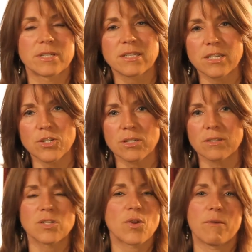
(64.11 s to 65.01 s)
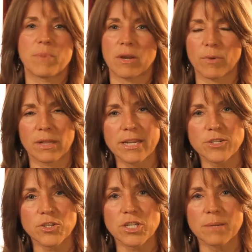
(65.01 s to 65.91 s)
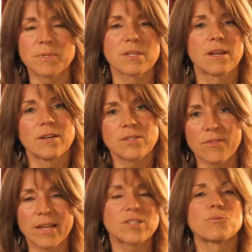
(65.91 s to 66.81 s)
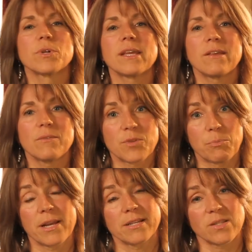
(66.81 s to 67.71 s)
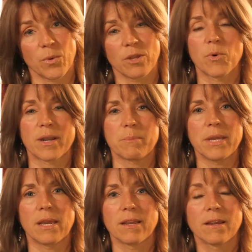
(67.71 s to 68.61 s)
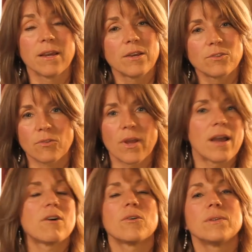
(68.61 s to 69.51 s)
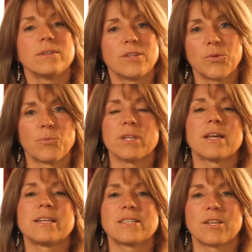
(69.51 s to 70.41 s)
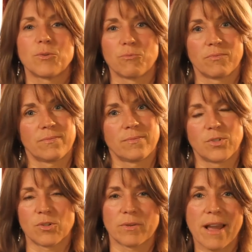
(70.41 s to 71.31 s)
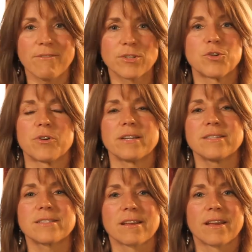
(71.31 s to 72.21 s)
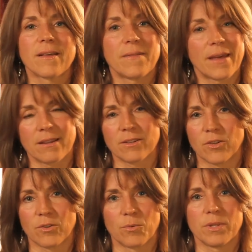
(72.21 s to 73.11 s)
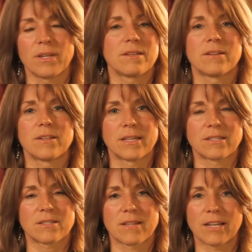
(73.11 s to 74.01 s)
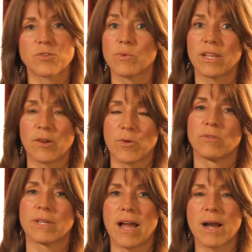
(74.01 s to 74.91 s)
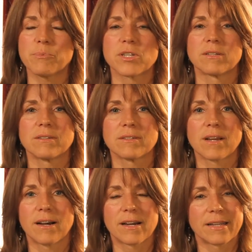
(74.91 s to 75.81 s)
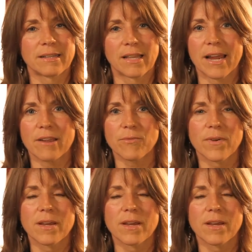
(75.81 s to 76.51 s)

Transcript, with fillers: decisions, you have better relationships. So that's really the place where you want to be. So now you realize that you don't have a choice, that you really, it's, that's really your only option uh, in life.